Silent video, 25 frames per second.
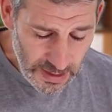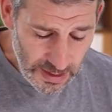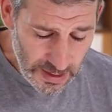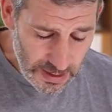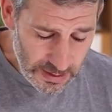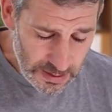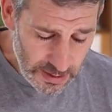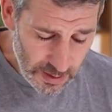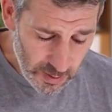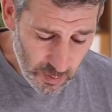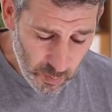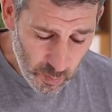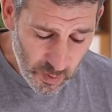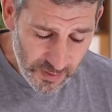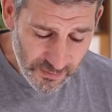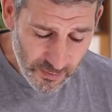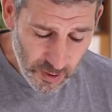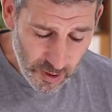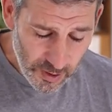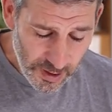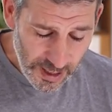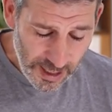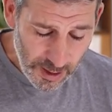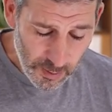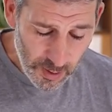is that we've
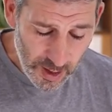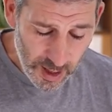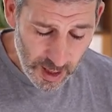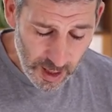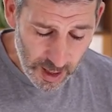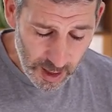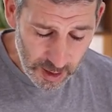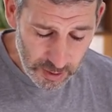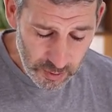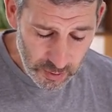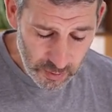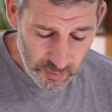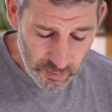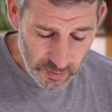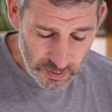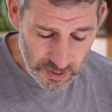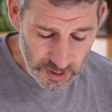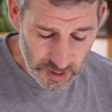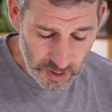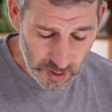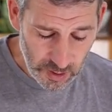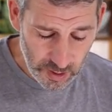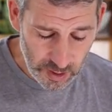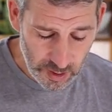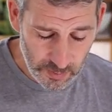got our hundreds
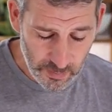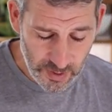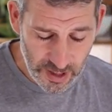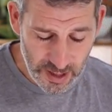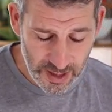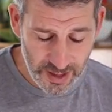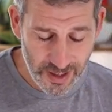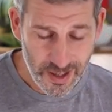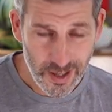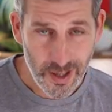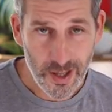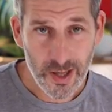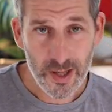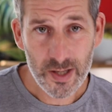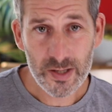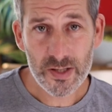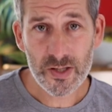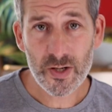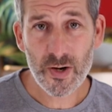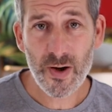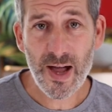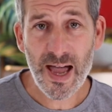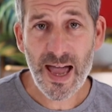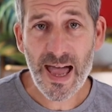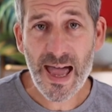column here.
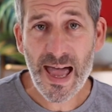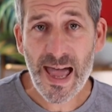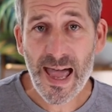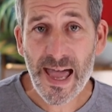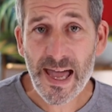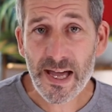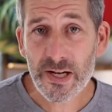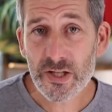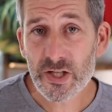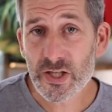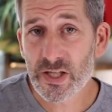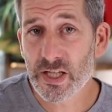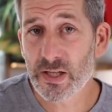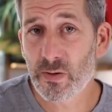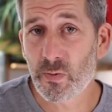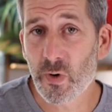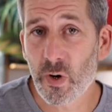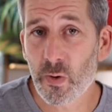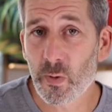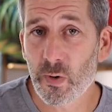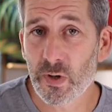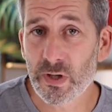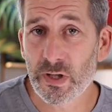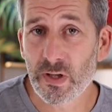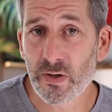So actually
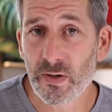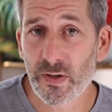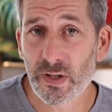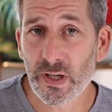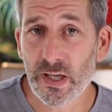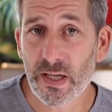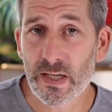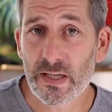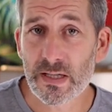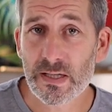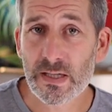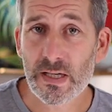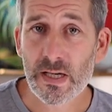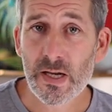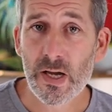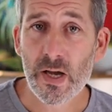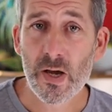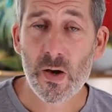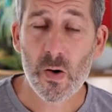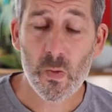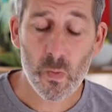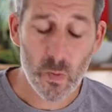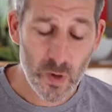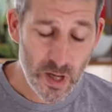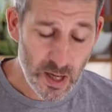what we're doing is
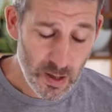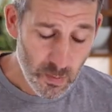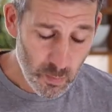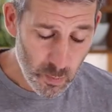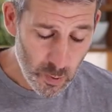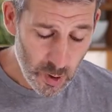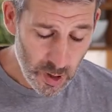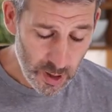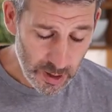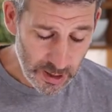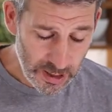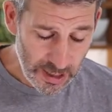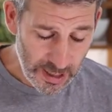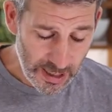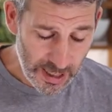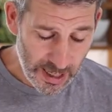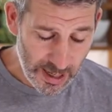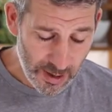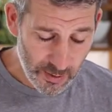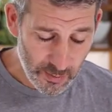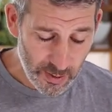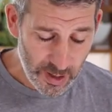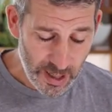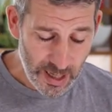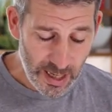we are working
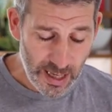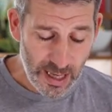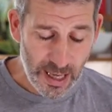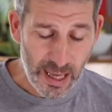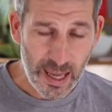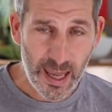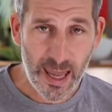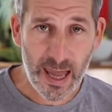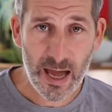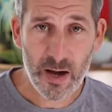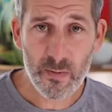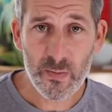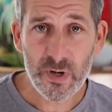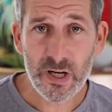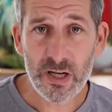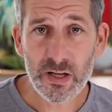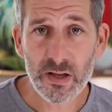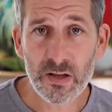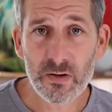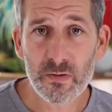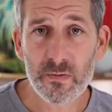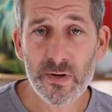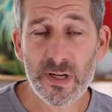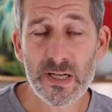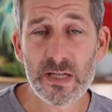out how many
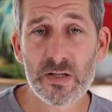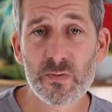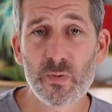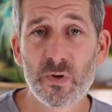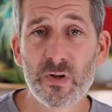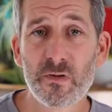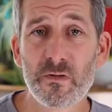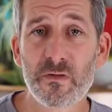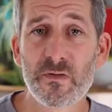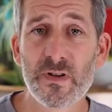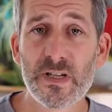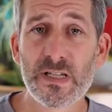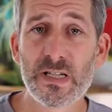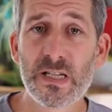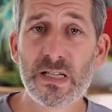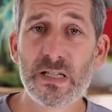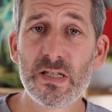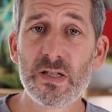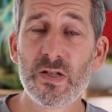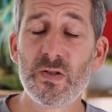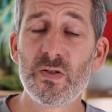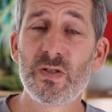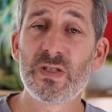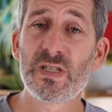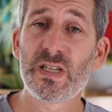threes will fit
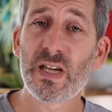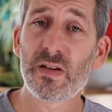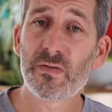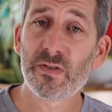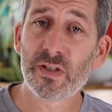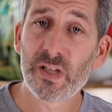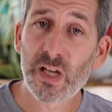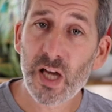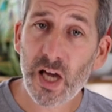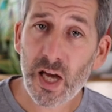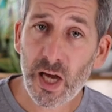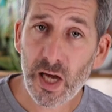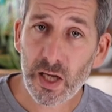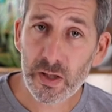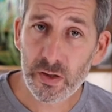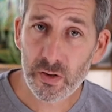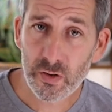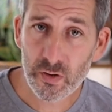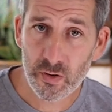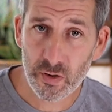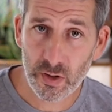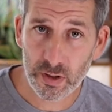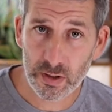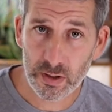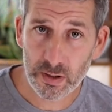into
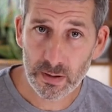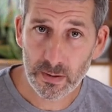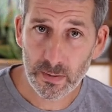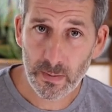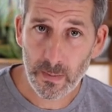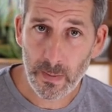700.